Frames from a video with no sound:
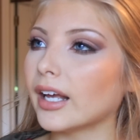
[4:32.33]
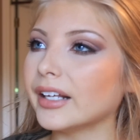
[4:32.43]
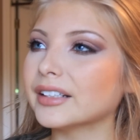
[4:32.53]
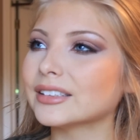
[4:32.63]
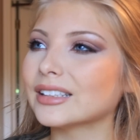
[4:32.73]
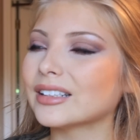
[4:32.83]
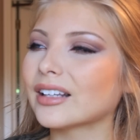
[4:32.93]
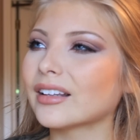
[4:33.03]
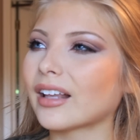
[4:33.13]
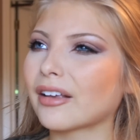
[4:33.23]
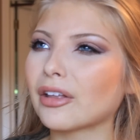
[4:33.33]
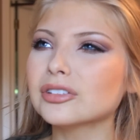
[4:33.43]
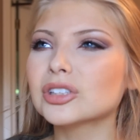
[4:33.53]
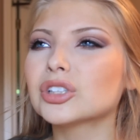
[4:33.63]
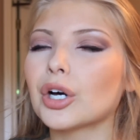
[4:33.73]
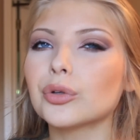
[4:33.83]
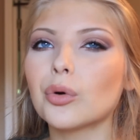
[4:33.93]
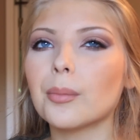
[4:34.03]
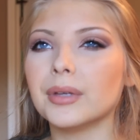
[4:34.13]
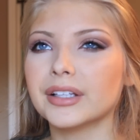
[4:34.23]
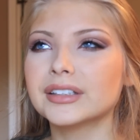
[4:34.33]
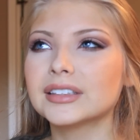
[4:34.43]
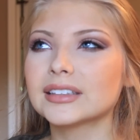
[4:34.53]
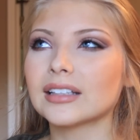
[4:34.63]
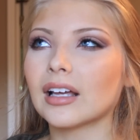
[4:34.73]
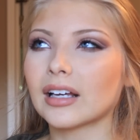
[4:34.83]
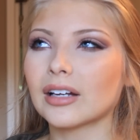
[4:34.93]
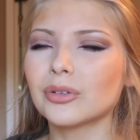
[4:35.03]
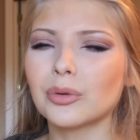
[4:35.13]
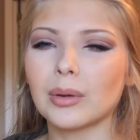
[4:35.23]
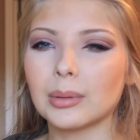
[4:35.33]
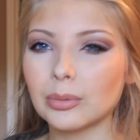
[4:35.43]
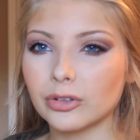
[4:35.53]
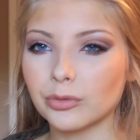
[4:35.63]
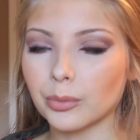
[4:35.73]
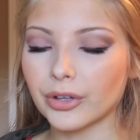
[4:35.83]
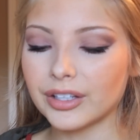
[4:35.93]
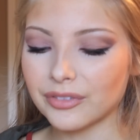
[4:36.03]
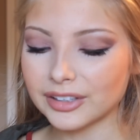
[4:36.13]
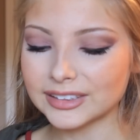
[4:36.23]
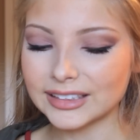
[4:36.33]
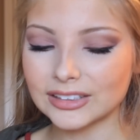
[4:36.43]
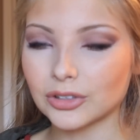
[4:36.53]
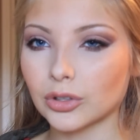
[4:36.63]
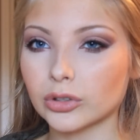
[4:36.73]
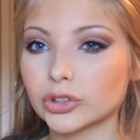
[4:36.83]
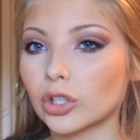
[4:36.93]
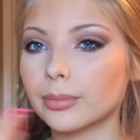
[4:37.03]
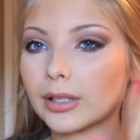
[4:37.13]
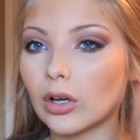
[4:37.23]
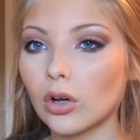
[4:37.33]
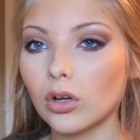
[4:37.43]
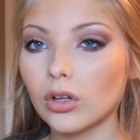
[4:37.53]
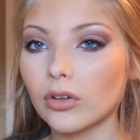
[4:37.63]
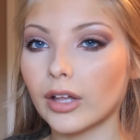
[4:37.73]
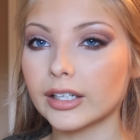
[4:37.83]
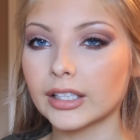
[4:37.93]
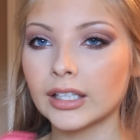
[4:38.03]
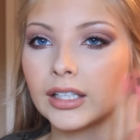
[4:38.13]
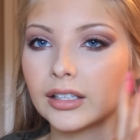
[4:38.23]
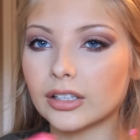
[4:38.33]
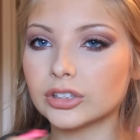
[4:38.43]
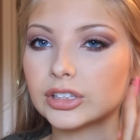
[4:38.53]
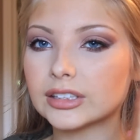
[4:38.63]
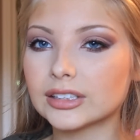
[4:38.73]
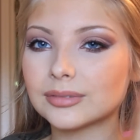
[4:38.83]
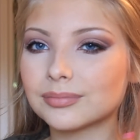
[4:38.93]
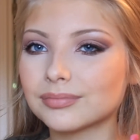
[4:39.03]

And like, those are total myths. Like, I don't know why people even believe those. These are not sharp at all. Like, they're just